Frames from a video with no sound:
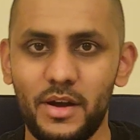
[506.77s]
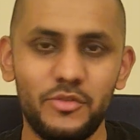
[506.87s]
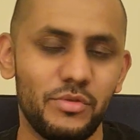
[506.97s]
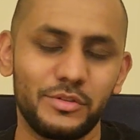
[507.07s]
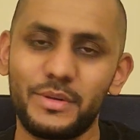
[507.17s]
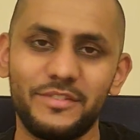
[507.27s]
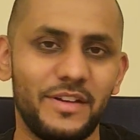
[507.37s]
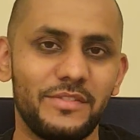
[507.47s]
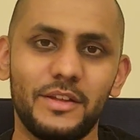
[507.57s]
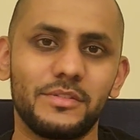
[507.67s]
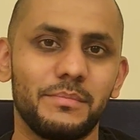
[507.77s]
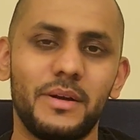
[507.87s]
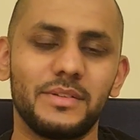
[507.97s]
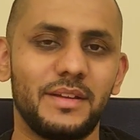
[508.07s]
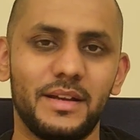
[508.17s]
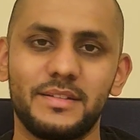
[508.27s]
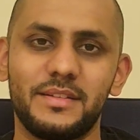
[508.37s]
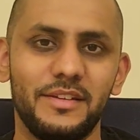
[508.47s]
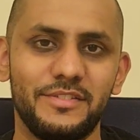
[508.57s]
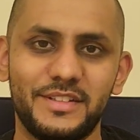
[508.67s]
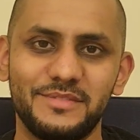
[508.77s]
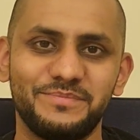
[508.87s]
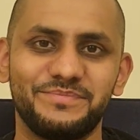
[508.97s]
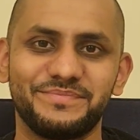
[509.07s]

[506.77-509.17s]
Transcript: £125,000 tax saved.